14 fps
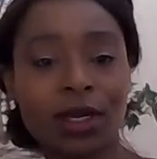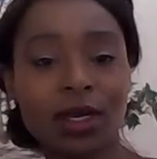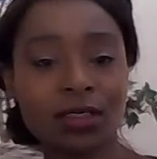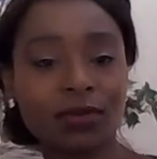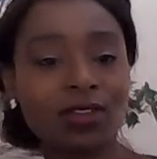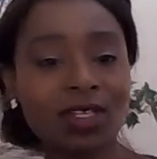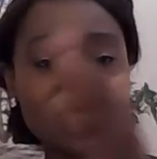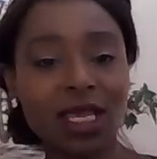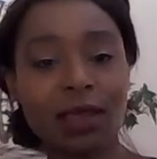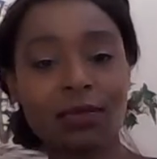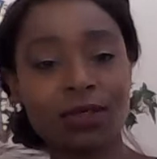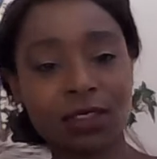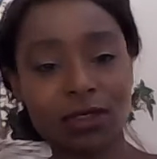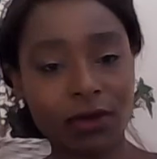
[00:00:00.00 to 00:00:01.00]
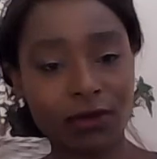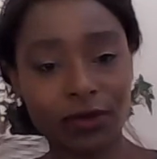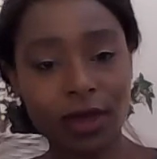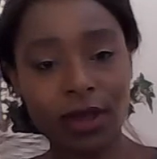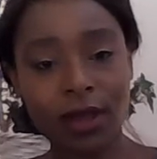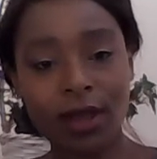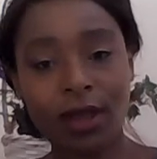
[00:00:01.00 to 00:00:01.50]
some of the same stuff.
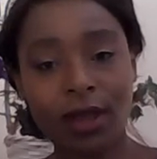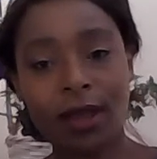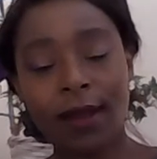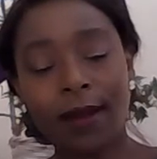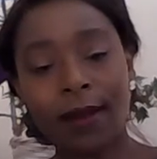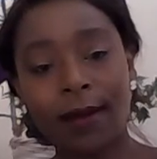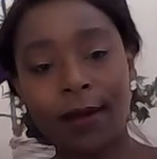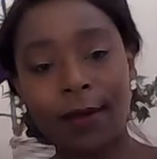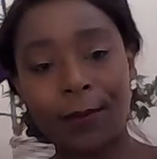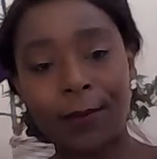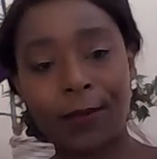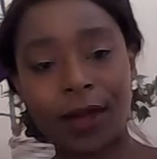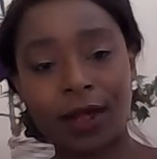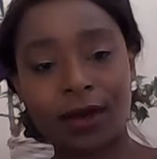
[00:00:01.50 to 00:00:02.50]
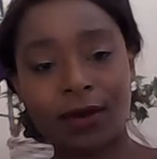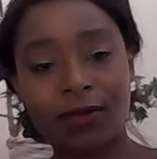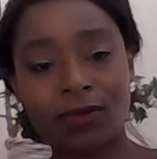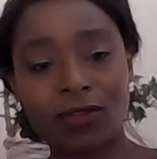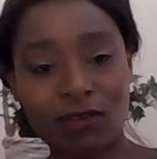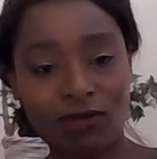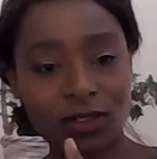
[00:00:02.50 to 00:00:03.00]
But
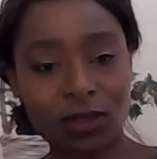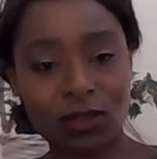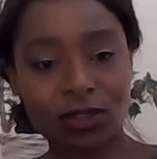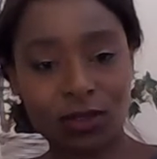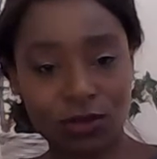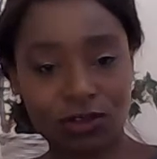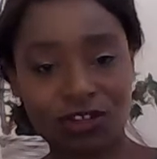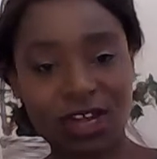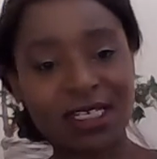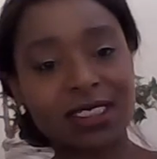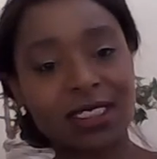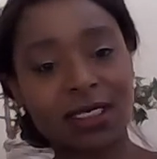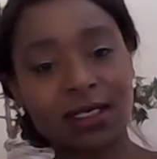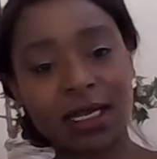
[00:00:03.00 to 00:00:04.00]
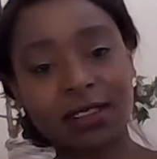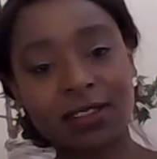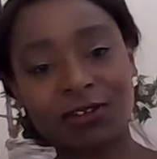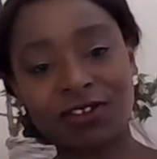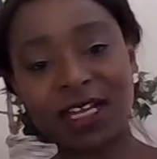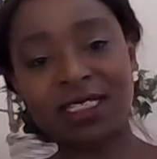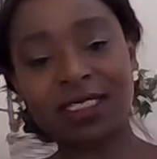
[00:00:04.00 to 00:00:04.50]
there is also stranding, and
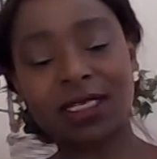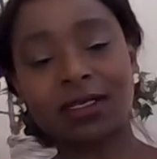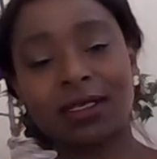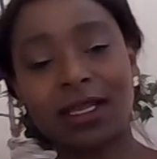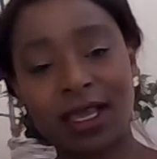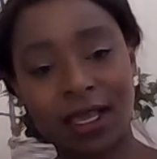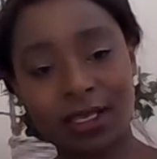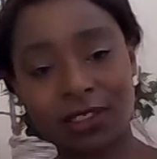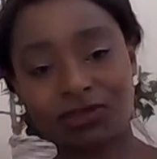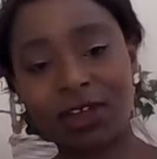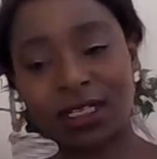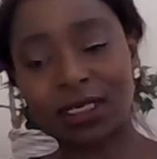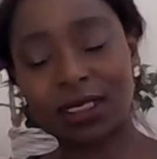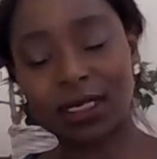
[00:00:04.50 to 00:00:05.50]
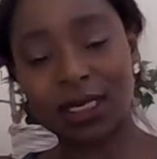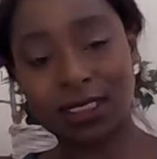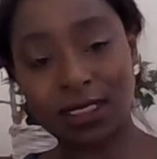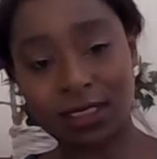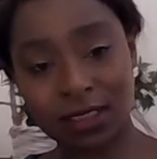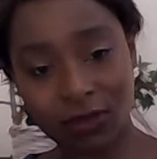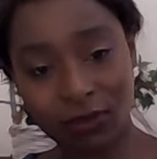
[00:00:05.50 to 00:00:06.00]
hair stranding is
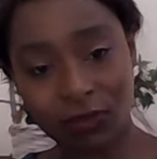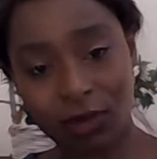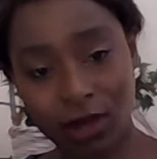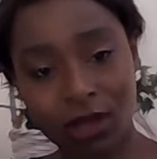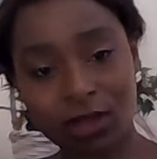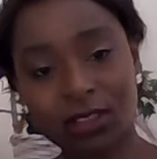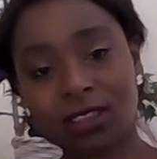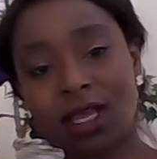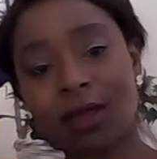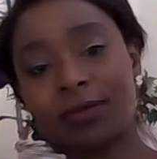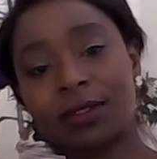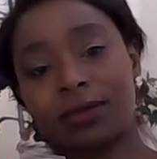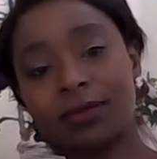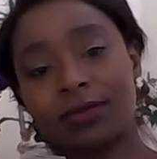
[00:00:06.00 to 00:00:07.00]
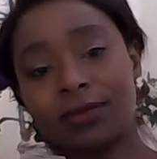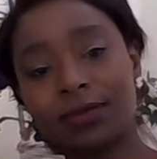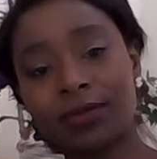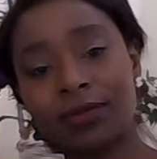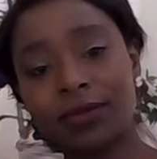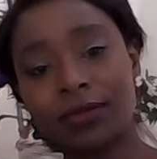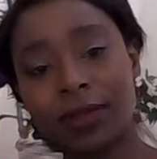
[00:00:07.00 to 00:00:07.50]
a different concept.
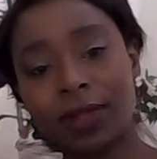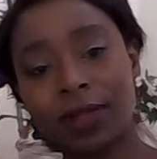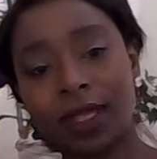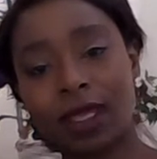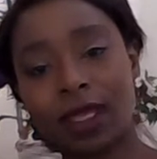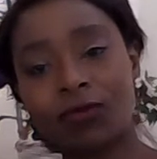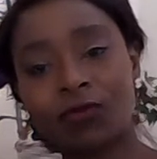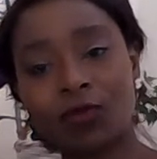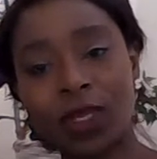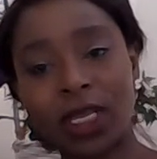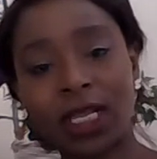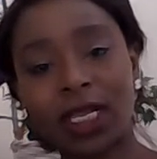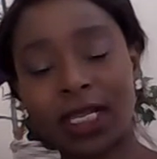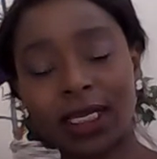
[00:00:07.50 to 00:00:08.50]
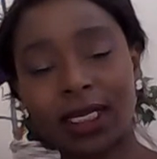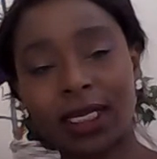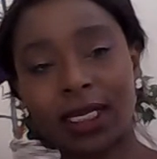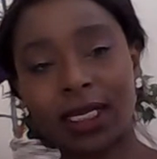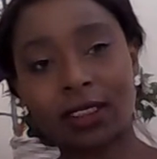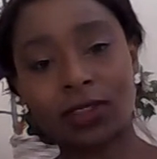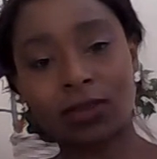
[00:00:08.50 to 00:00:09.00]
It really
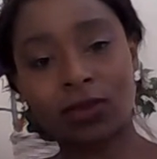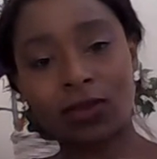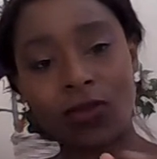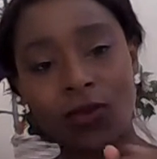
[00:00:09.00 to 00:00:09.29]
is